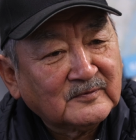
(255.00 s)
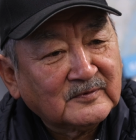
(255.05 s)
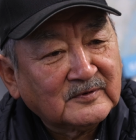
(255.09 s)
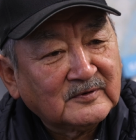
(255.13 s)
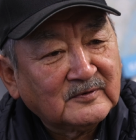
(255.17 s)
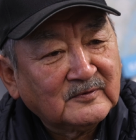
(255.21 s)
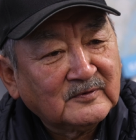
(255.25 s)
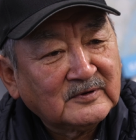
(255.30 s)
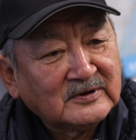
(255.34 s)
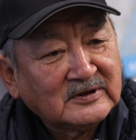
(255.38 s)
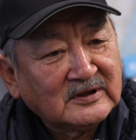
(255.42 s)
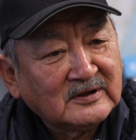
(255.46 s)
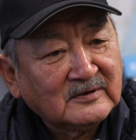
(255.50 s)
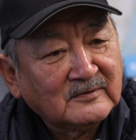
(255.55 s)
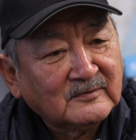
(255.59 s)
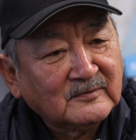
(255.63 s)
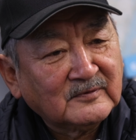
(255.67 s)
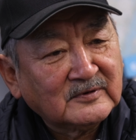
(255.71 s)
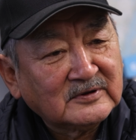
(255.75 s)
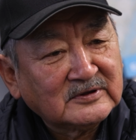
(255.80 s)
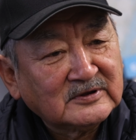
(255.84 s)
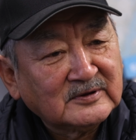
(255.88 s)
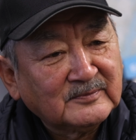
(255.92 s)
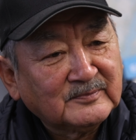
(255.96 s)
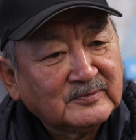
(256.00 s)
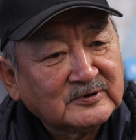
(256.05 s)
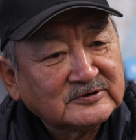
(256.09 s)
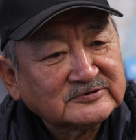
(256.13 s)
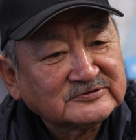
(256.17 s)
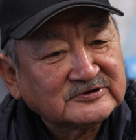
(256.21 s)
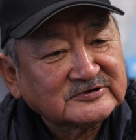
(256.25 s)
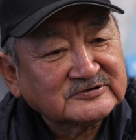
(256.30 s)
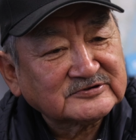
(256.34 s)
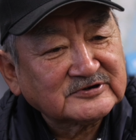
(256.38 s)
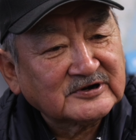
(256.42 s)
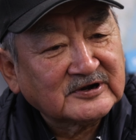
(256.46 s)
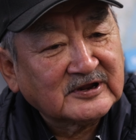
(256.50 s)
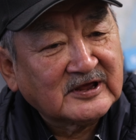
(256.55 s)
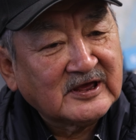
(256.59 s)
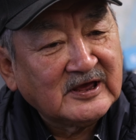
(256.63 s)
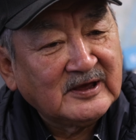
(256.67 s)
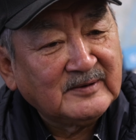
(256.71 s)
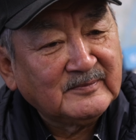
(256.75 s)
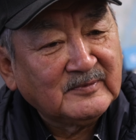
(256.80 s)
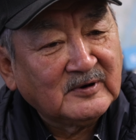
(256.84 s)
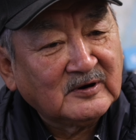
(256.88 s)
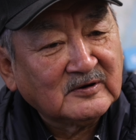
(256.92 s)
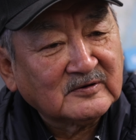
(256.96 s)
When the position
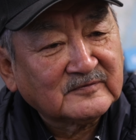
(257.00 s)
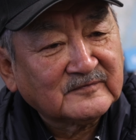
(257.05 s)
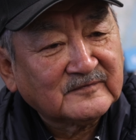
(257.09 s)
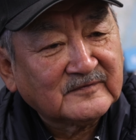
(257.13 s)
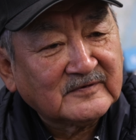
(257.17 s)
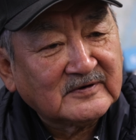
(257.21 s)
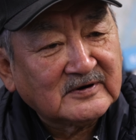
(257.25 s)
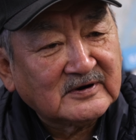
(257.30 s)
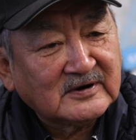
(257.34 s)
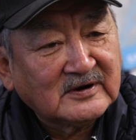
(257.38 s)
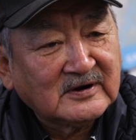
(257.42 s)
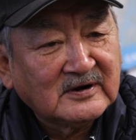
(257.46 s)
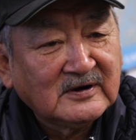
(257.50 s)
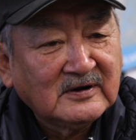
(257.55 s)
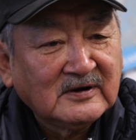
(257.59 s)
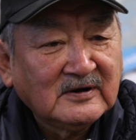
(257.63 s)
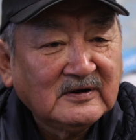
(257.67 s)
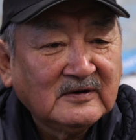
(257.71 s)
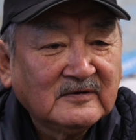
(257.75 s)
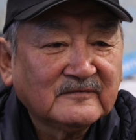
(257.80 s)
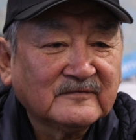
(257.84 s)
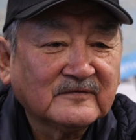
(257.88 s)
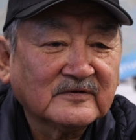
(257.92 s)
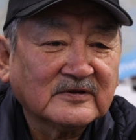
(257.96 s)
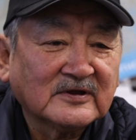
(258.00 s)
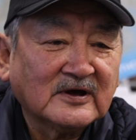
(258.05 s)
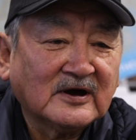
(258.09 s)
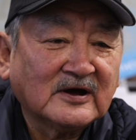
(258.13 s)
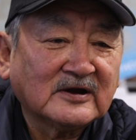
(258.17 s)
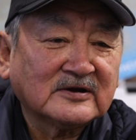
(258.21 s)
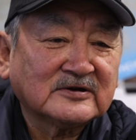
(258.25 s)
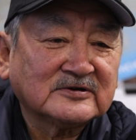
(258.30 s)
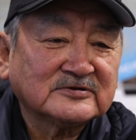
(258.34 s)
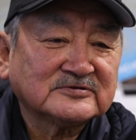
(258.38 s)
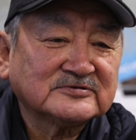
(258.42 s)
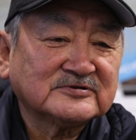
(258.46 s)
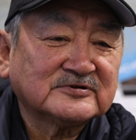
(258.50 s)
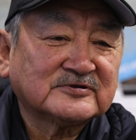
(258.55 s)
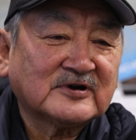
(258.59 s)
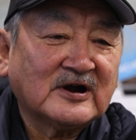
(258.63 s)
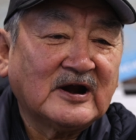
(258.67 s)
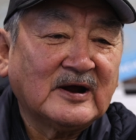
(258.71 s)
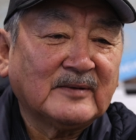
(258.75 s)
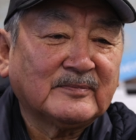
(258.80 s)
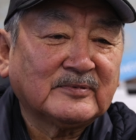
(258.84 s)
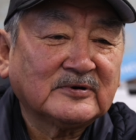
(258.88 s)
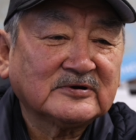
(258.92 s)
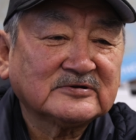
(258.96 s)
came out for the hunters and
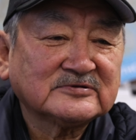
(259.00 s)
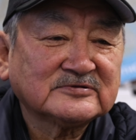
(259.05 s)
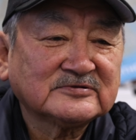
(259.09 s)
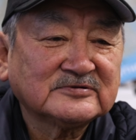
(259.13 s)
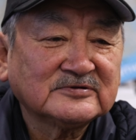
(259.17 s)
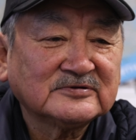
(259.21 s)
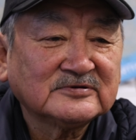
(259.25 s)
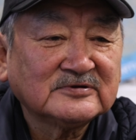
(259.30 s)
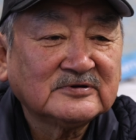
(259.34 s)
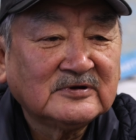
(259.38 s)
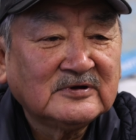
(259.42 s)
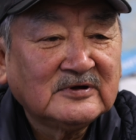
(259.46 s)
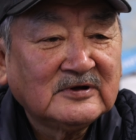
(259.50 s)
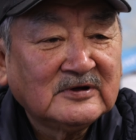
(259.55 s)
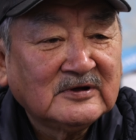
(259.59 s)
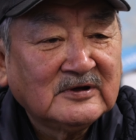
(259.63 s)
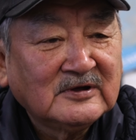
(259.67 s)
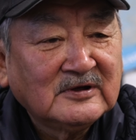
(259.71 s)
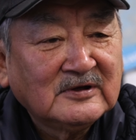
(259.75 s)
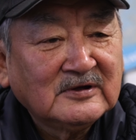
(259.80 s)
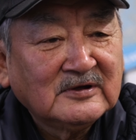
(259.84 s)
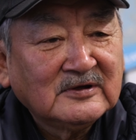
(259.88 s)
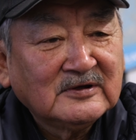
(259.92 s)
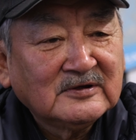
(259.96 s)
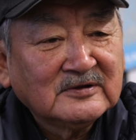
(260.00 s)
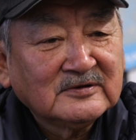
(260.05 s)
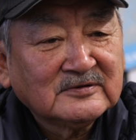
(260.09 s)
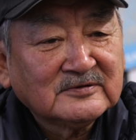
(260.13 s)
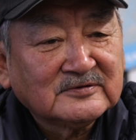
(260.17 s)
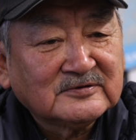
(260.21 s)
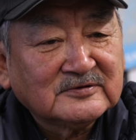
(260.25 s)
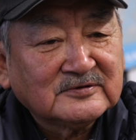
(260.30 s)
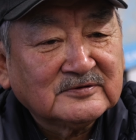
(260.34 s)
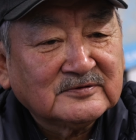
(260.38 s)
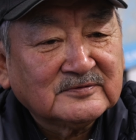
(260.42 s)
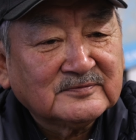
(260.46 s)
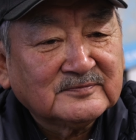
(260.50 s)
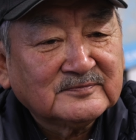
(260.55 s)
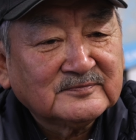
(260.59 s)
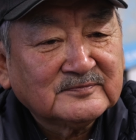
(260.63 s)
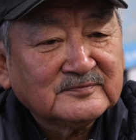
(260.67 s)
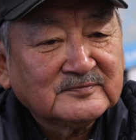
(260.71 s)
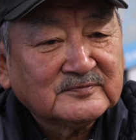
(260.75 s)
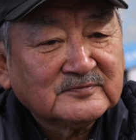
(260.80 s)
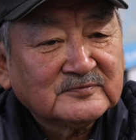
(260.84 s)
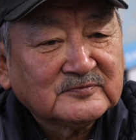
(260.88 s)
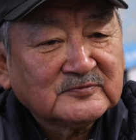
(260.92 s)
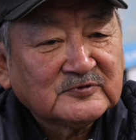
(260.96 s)
trappers to
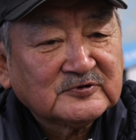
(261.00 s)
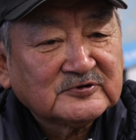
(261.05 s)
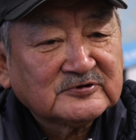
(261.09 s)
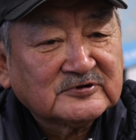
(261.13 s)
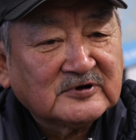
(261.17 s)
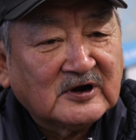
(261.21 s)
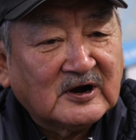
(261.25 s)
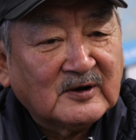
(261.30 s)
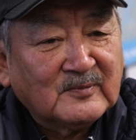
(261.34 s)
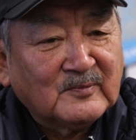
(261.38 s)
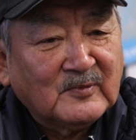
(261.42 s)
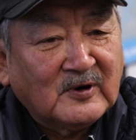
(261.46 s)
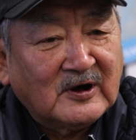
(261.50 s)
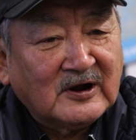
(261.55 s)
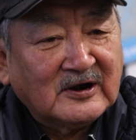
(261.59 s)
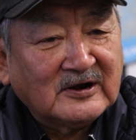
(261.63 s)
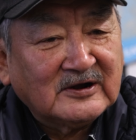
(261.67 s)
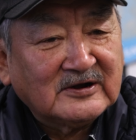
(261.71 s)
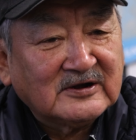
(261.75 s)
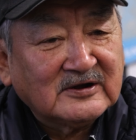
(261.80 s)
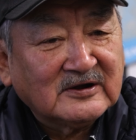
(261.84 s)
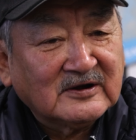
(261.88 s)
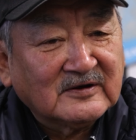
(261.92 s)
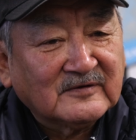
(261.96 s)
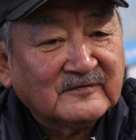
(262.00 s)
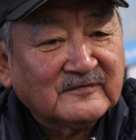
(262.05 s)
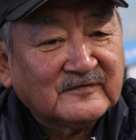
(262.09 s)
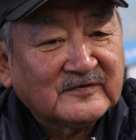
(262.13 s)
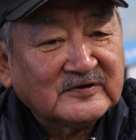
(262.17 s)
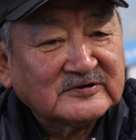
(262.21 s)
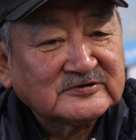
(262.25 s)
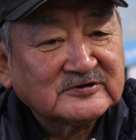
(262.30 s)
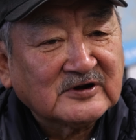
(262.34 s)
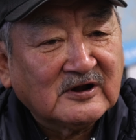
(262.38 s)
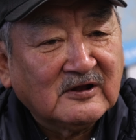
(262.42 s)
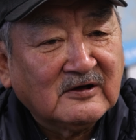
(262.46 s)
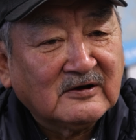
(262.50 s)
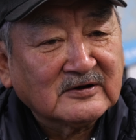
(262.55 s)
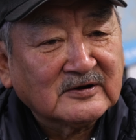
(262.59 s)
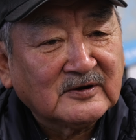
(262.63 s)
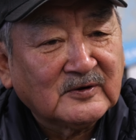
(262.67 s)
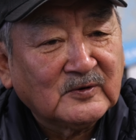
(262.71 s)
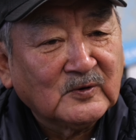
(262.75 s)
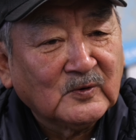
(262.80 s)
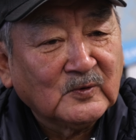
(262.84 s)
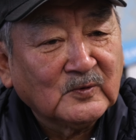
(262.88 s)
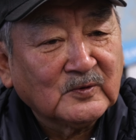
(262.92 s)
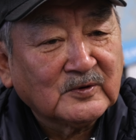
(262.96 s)
start monitoring fish along the
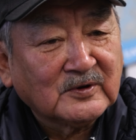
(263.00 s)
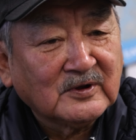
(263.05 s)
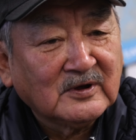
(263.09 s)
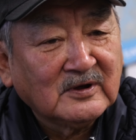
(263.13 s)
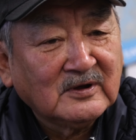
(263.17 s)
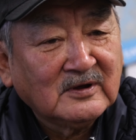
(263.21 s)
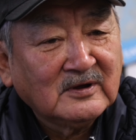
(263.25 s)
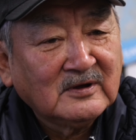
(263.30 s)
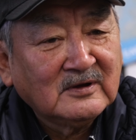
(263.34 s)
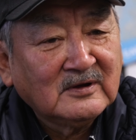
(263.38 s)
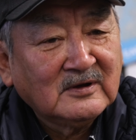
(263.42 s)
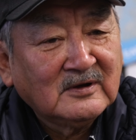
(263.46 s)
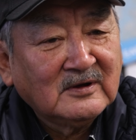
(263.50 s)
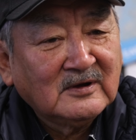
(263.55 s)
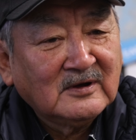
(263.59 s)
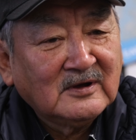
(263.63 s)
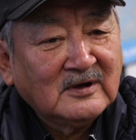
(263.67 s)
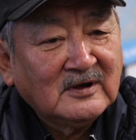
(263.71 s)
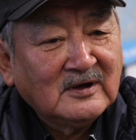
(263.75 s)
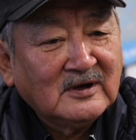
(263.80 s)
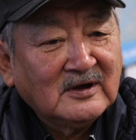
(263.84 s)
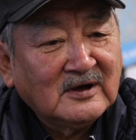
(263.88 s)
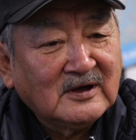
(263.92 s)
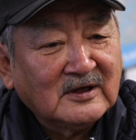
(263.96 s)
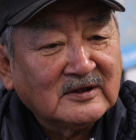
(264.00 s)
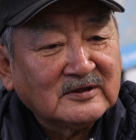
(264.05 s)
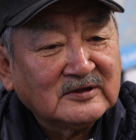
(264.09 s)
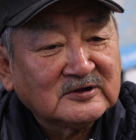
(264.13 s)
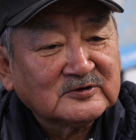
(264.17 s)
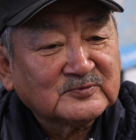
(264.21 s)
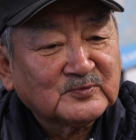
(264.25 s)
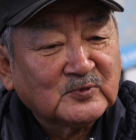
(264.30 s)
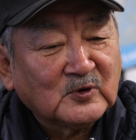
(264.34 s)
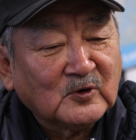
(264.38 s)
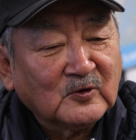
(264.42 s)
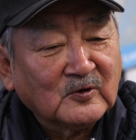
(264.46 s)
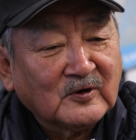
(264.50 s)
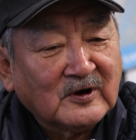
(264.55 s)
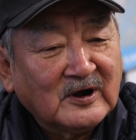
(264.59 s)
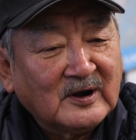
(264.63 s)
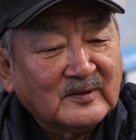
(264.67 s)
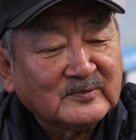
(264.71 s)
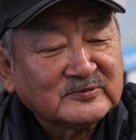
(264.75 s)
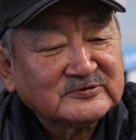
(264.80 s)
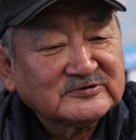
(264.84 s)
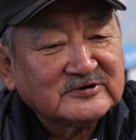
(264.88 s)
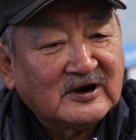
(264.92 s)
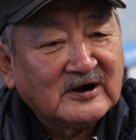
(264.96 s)
road, and this program
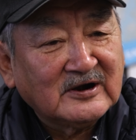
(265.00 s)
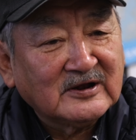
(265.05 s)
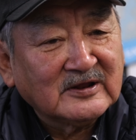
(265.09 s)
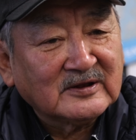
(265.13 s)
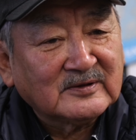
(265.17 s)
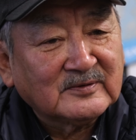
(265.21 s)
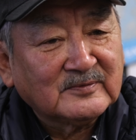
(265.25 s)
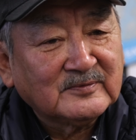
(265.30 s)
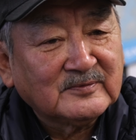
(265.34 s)
started